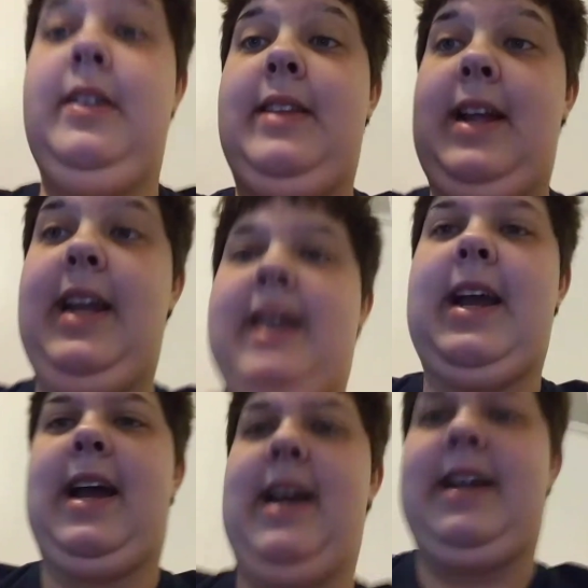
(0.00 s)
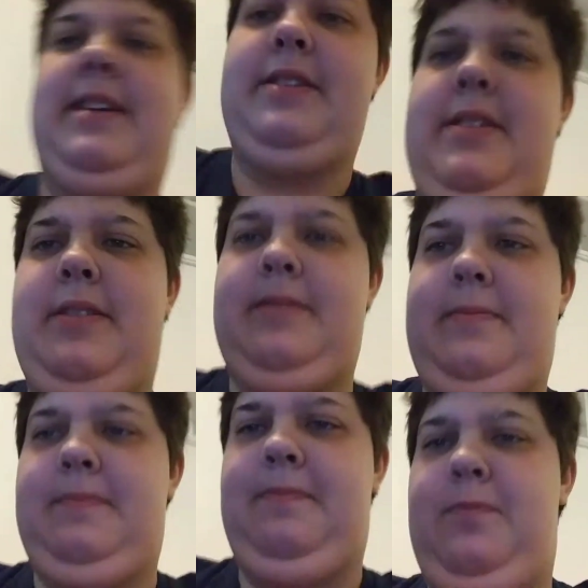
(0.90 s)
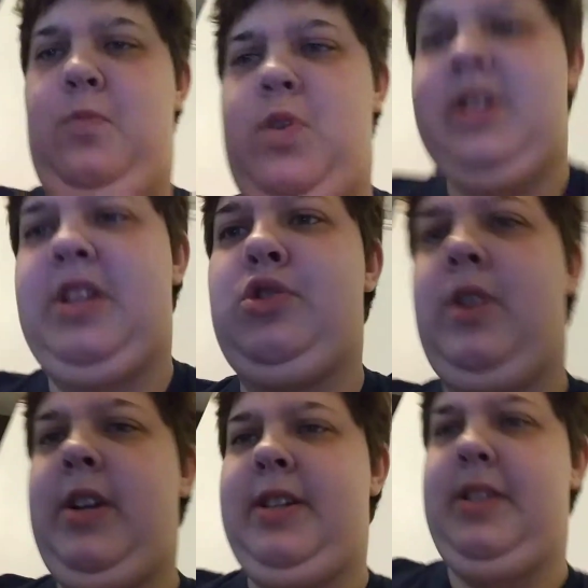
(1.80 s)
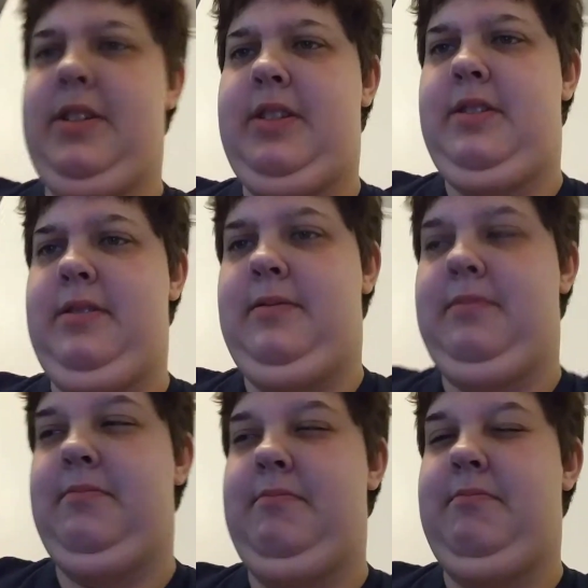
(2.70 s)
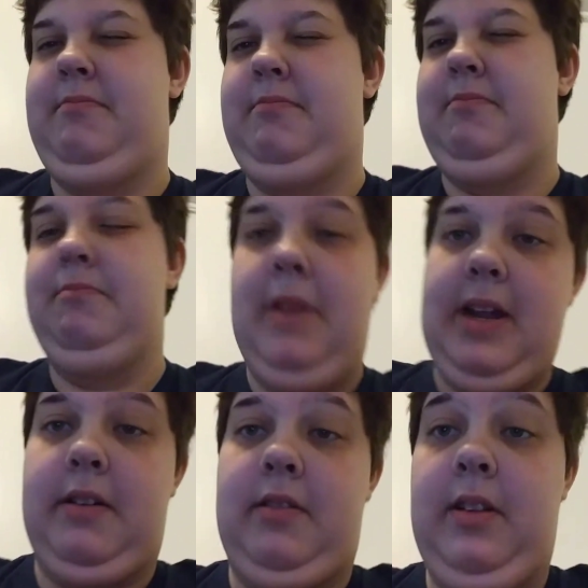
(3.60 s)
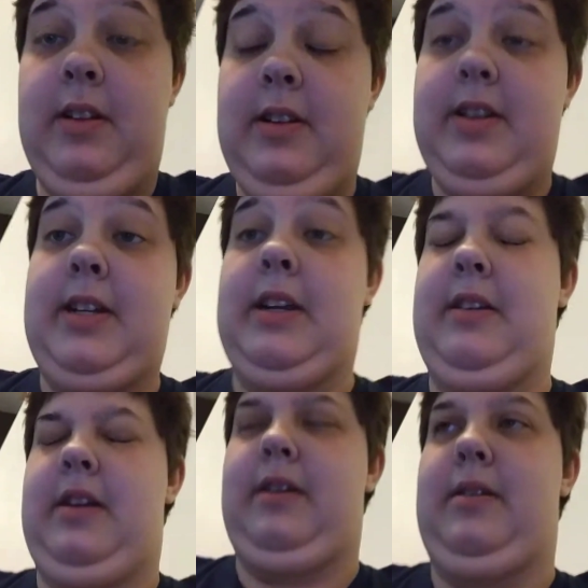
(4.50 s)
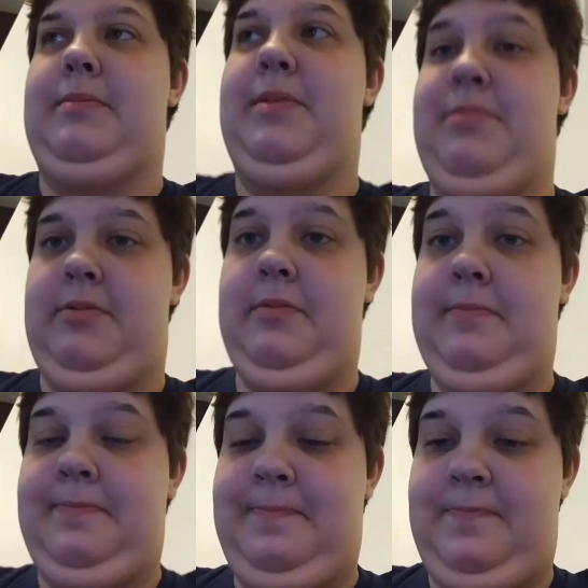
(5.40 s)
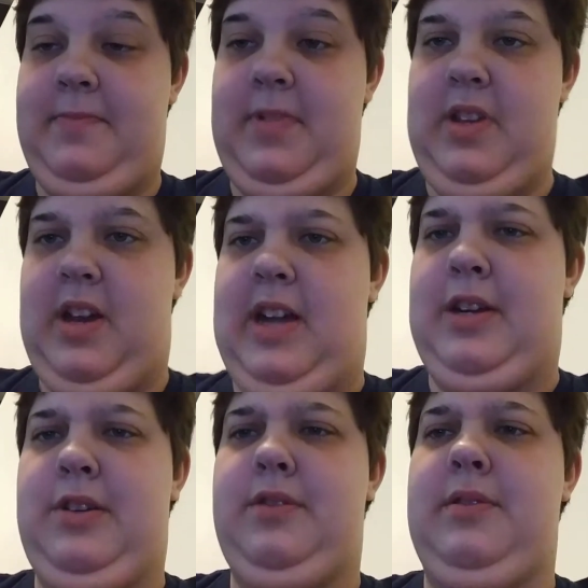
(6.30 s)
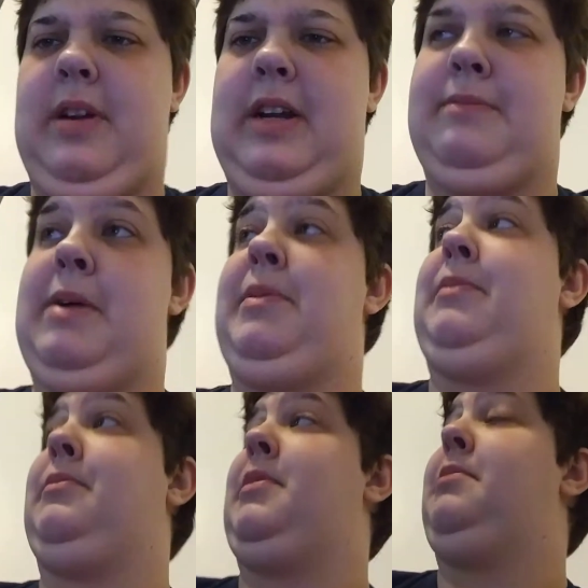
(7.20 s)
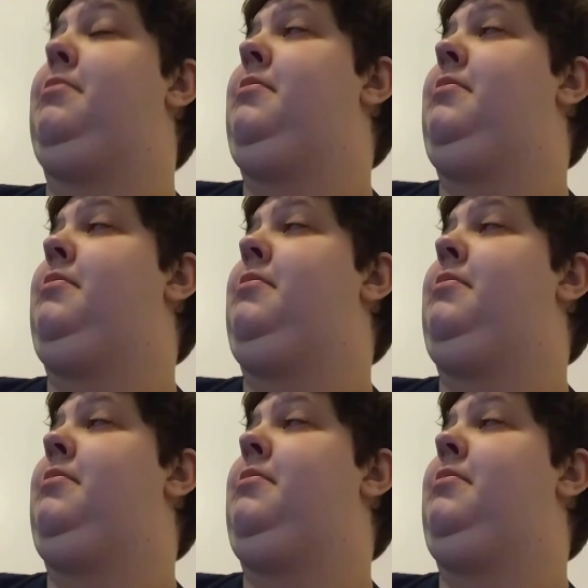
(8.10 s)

They had one of the trans male uh, people I, um, i my,